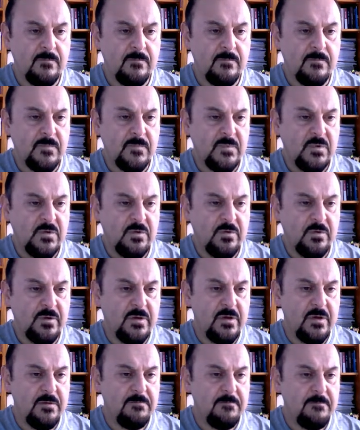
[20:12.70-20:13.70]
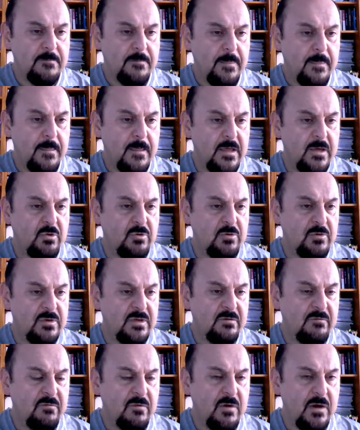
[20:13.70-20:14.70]
Okay, including
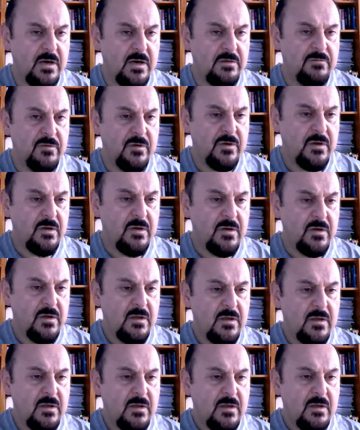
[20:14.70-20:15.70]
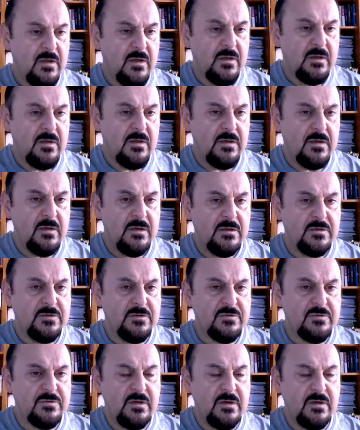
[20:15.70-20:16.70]
5. It's
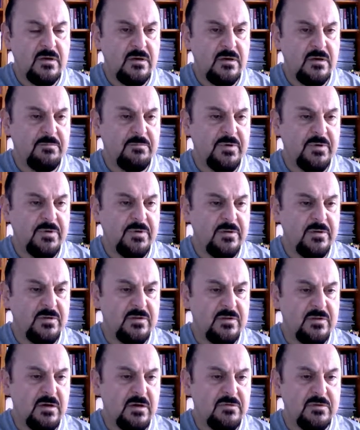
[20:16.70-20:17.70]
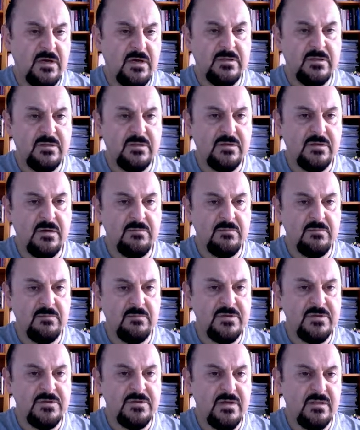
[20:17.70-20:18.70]
gonna print out the other numbers
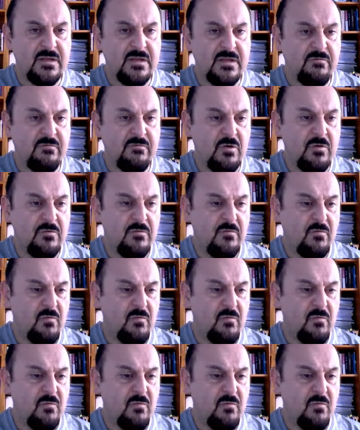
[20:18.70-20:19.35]
starting from 1.